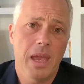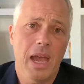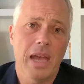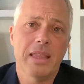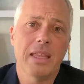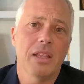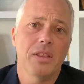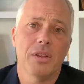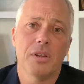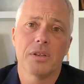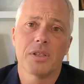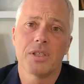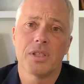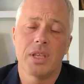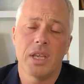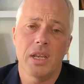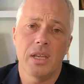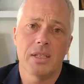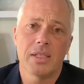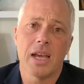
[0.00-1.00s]
And then there's
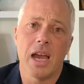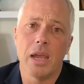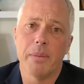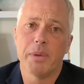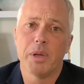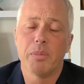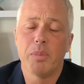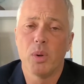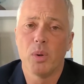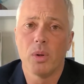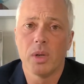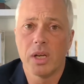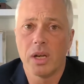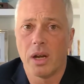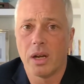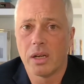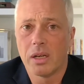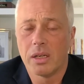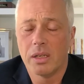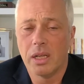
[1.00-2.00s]
the diamond pool in
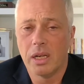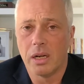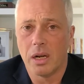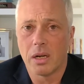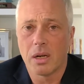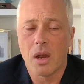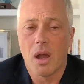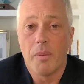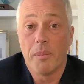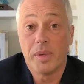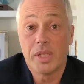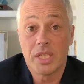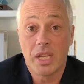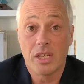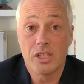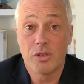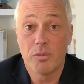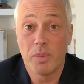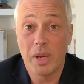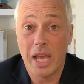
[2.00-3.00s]
our in our
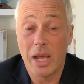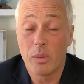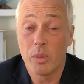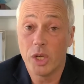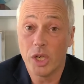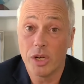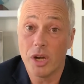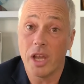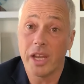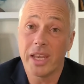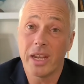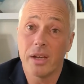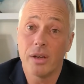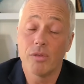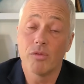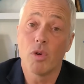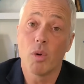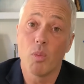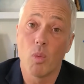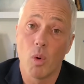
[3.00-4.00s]
compensation plan where you're now
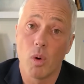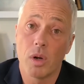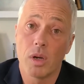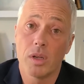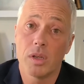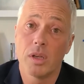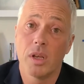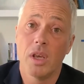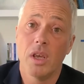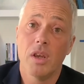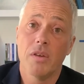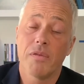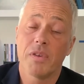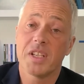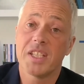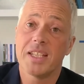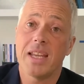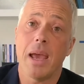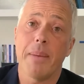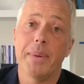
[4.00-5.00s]
getting rewarded for
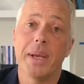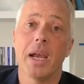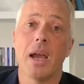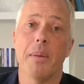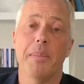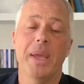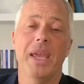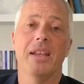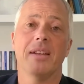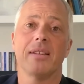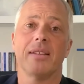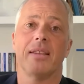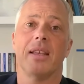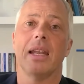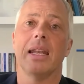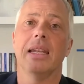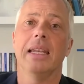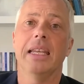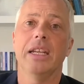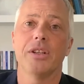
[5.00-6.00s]
stepping up into the
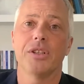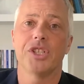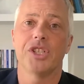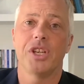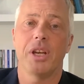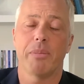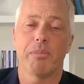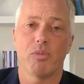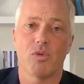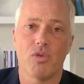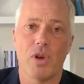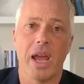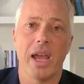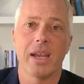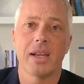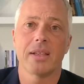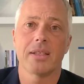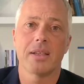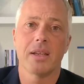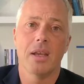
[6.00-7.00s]
leadership
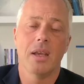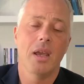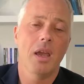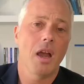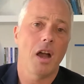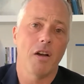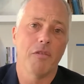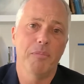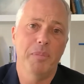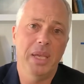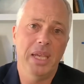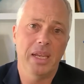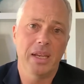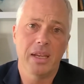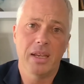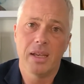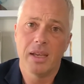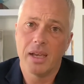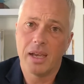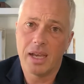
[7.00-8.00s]
ranks of
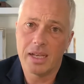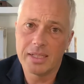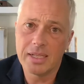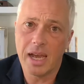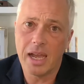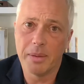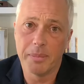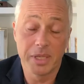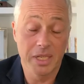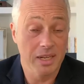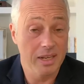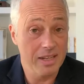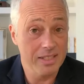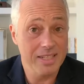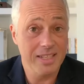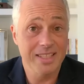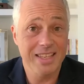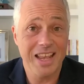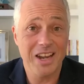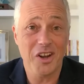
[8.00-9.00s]
being a diamond. And
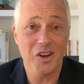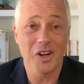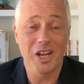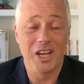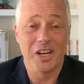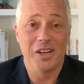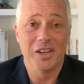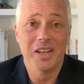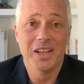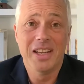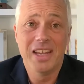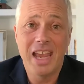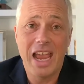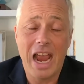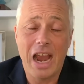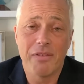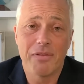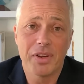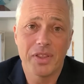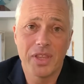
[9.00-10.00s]
as I said earlier,
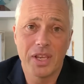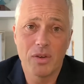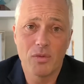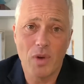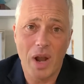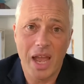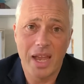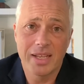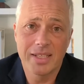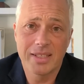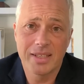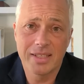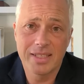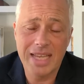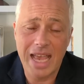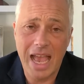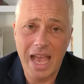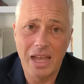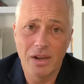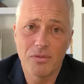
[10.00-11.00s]
everything
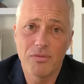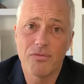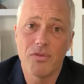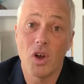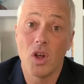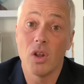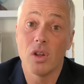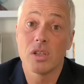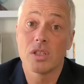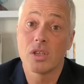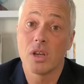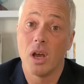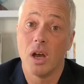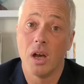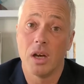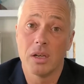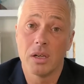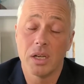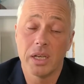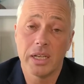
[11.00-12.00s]
rises and falls
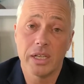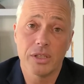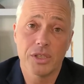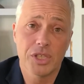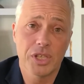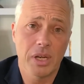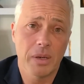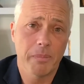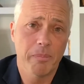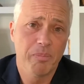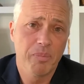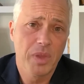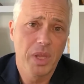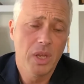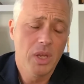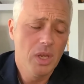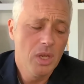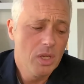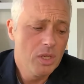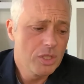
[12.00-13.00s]
on leadership.
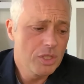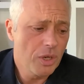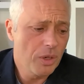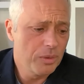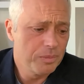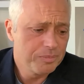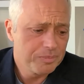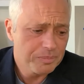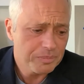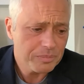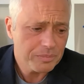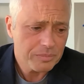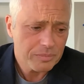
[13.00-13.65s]
So